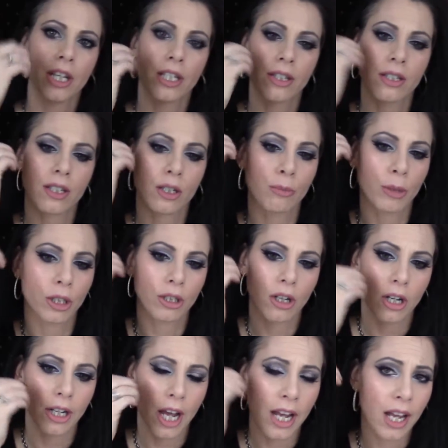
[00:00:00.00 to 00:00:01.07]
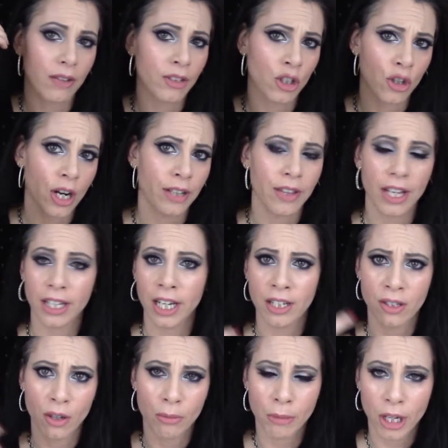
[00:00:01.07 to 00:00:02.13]
then stipple it on. I haven't tried that
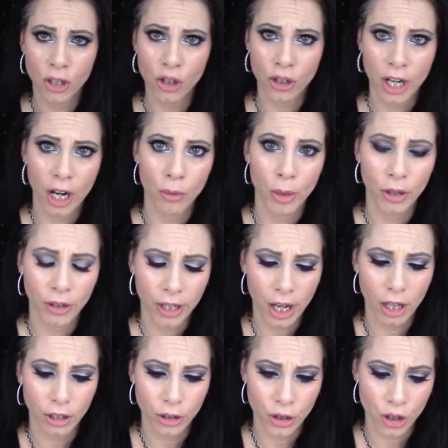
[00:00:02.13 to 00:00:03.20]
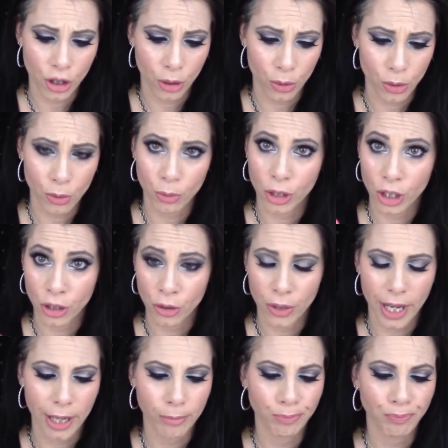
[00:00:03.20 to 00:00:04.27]
yet, so I'm not sure how well the color shows when you do
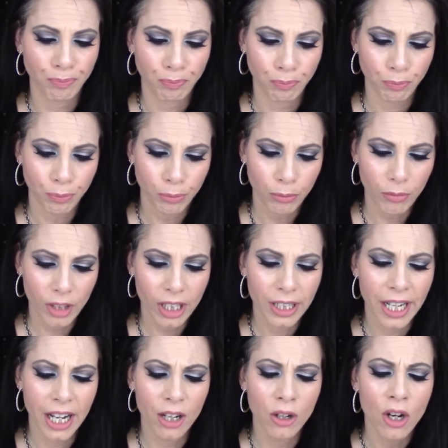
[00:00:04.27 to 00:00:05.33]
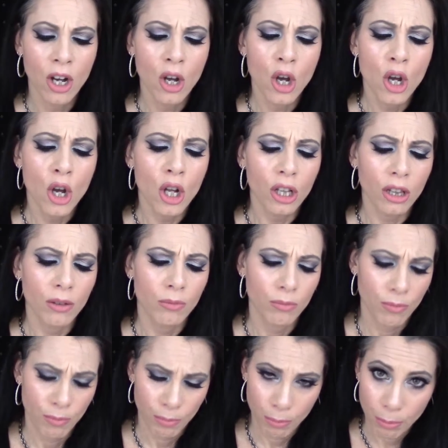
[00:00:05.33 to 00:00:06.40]
that. Now,
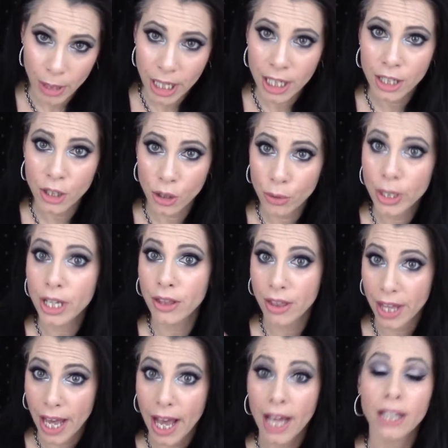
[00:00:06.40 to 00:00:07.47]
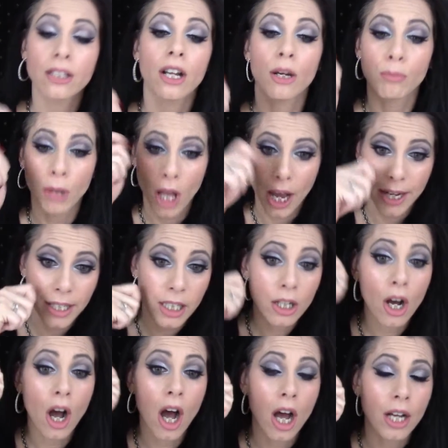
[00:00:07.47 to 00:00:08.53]
me doing that, applying it
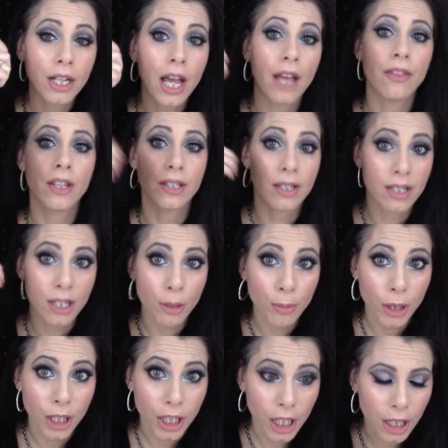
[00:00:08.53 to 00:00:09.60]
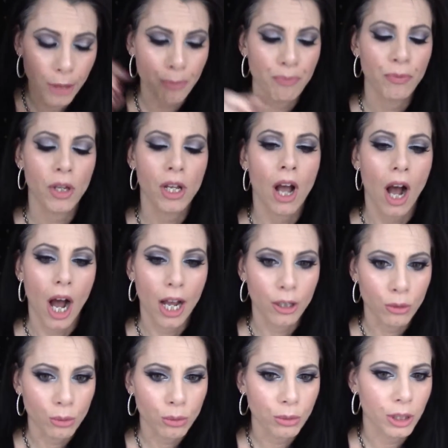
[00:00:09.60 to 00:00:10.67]
on and then stippling it, I
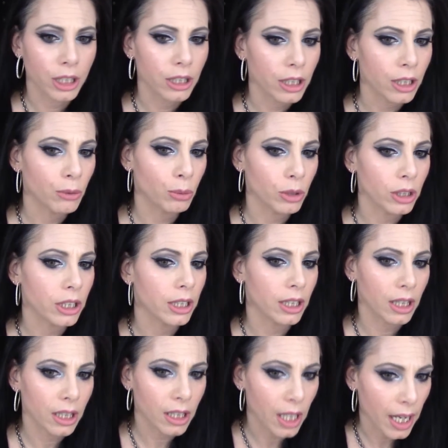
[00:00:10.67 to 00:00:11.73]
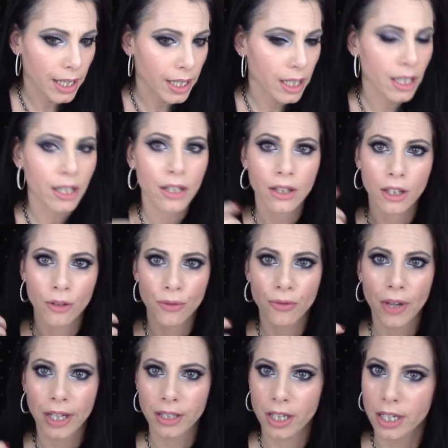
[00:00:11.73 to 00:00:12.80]
really, really like the
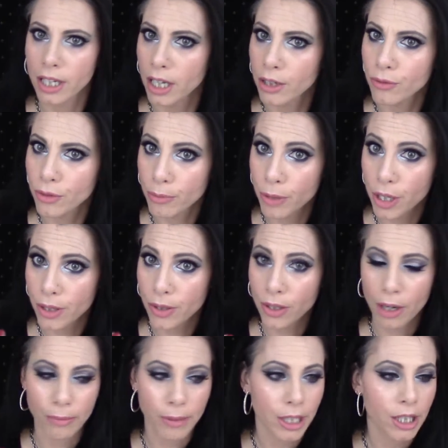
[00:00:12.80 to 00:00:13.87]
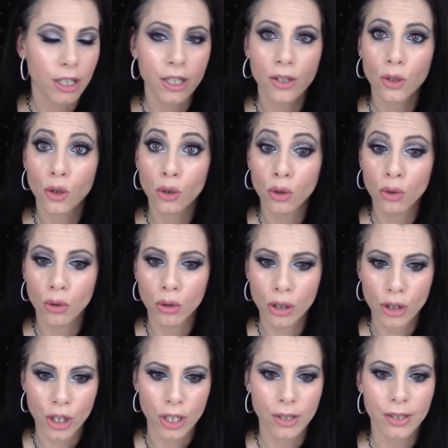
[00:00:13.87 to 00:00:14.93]
effect I get from this. I mean, it is
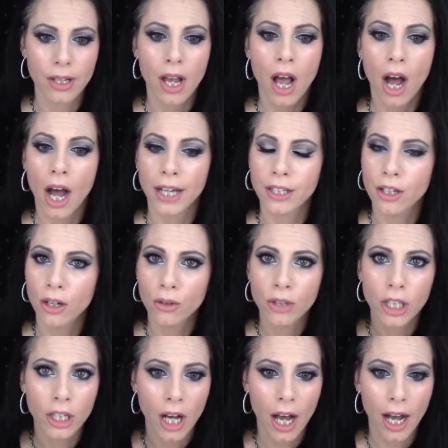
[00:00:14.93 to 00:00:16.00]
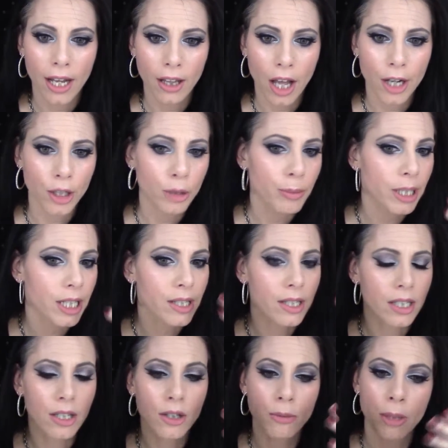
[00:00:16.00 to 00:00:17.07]
gorgeous. I don't need a highlighter because
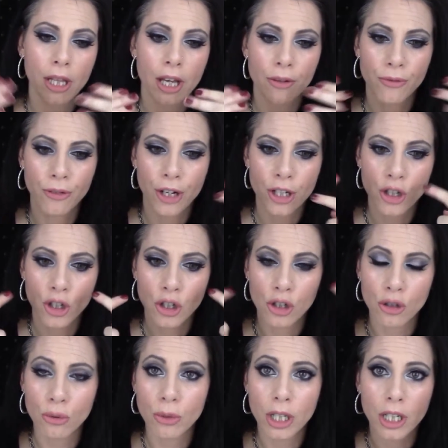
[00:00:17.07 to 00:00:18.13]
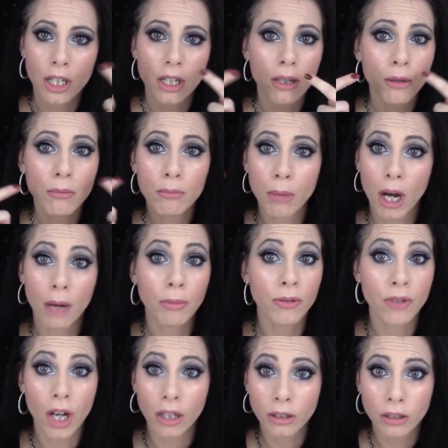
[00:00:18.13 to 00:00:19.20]
it gives me that fresh, dewy pop
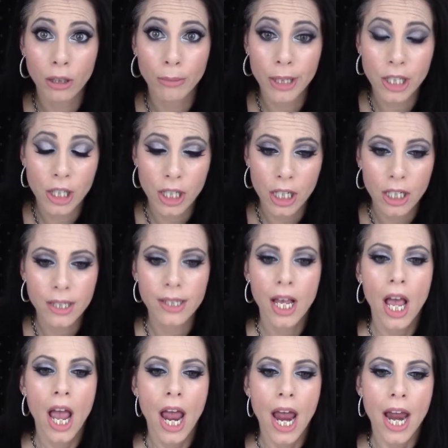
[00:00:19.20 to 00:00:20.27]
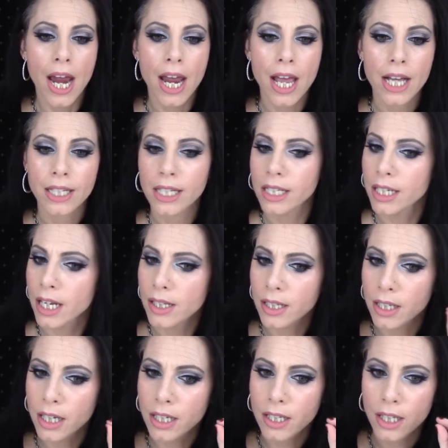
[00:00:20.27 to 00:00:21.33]
of color on my cheeks, and it
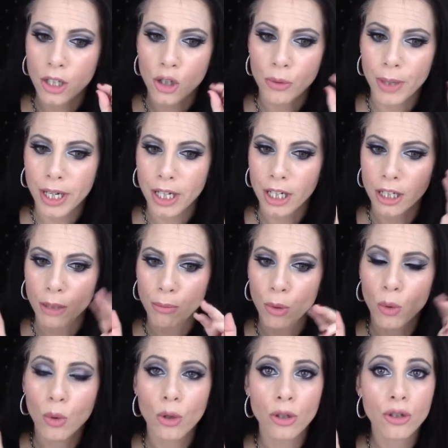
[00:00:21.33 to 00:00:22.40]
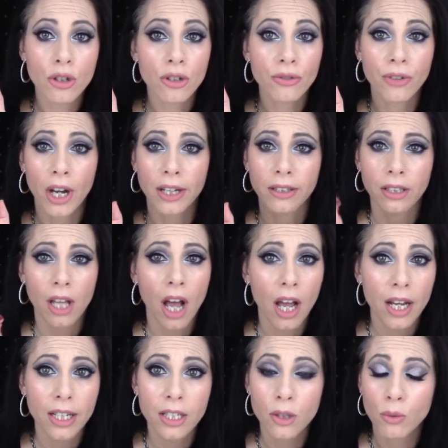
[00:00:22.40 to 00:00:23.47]
doesn't accentuate any pores or fine
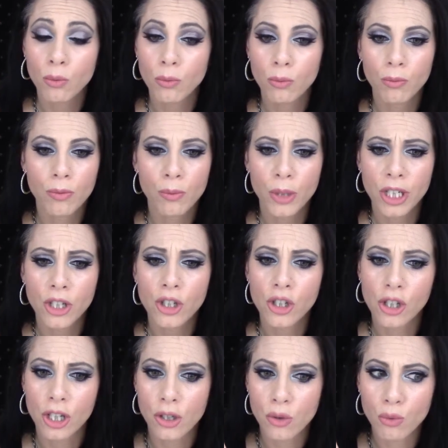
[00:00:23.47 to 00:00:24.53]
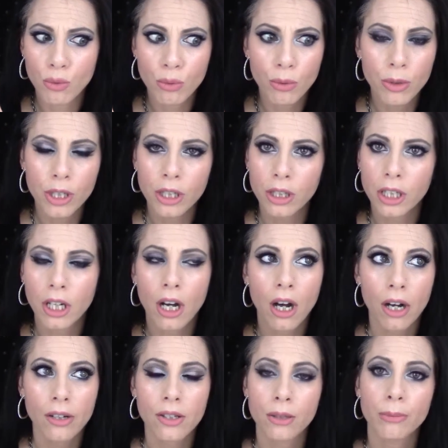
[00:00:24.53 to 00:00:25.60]
lines, which is really
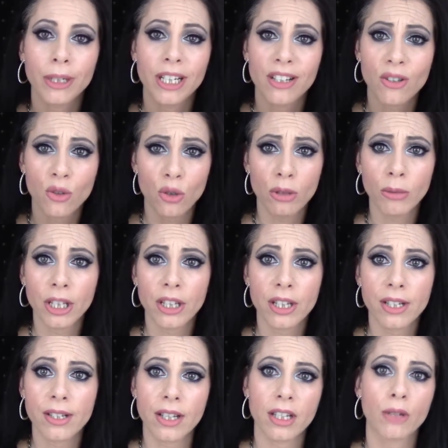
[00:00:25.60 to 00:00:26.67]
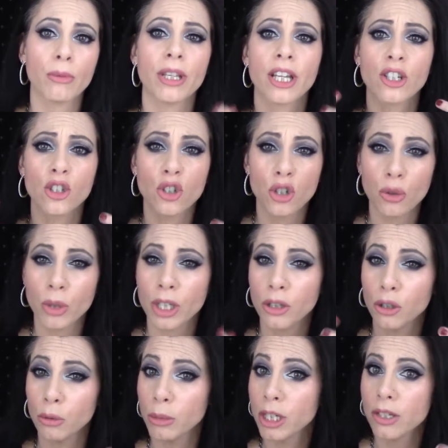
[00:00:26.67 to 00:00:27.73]
awesome because normally things that give me that dewy,
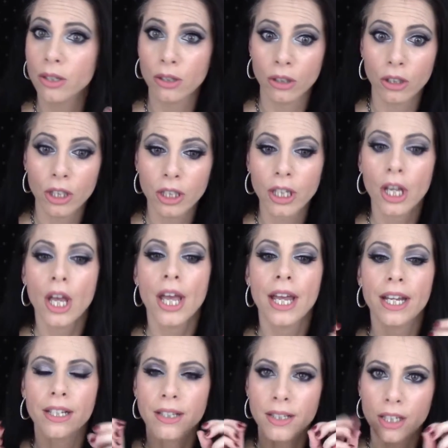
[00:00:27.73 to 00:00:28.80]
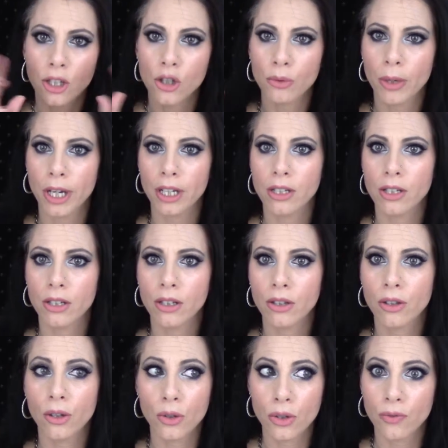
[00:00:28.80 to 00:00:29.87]
luminous look accentuate
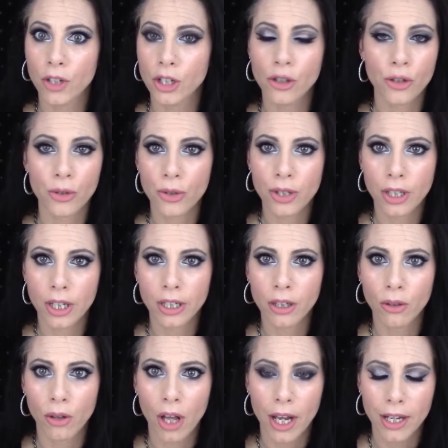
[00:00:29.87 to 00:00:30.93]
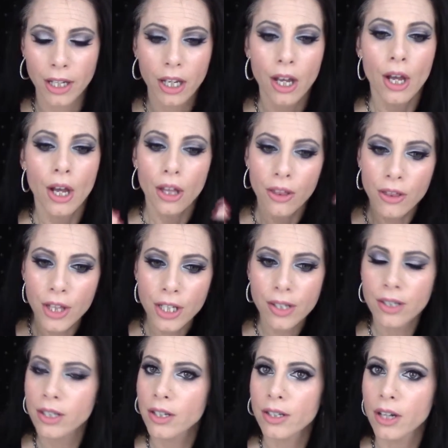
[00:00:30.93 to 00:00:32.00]
those features that I don't like.
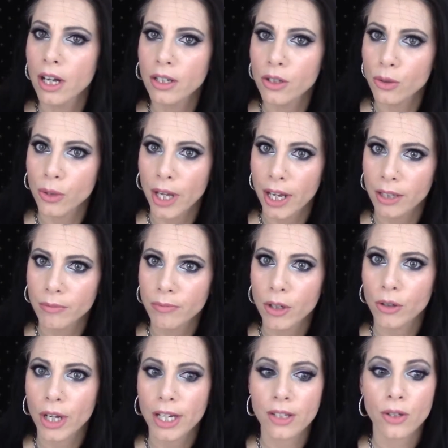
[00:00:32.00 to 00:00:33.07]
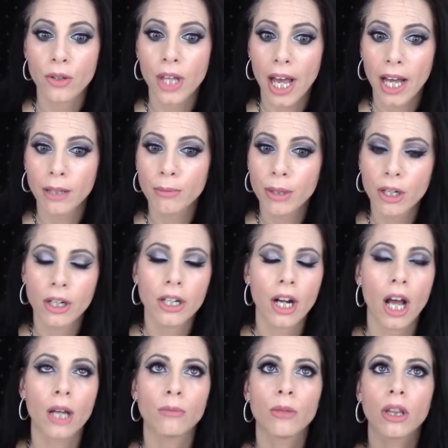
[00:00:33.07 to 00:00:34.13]
This does not do that. Okay, so that part
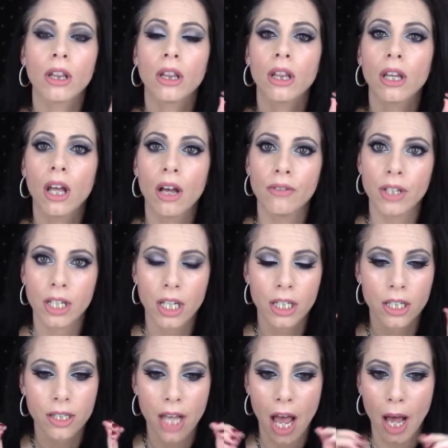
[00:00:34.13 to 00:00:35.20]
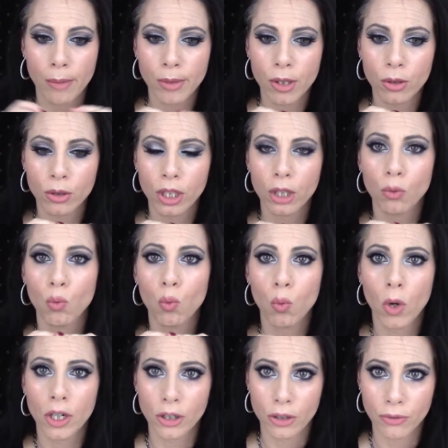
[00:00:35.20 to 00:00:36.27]
I'm loving. It is absolutely
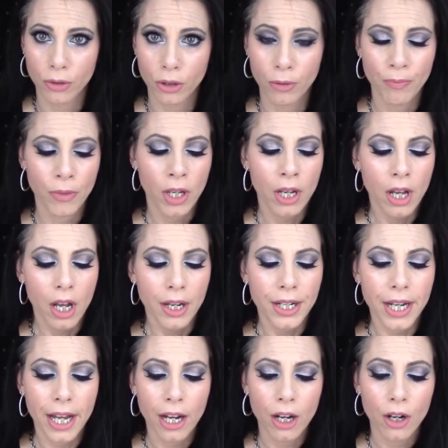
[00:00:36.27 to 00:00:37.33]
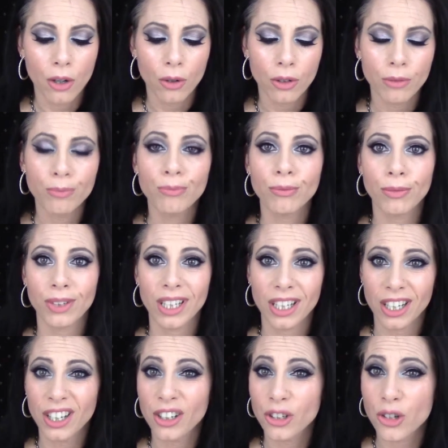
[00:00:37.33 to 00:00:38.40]
wonderful. Now,
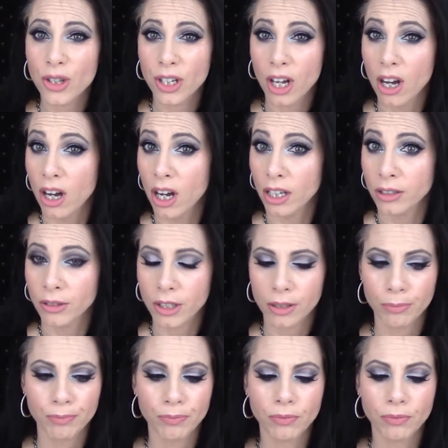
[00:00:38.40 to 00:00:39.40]
here's the cons.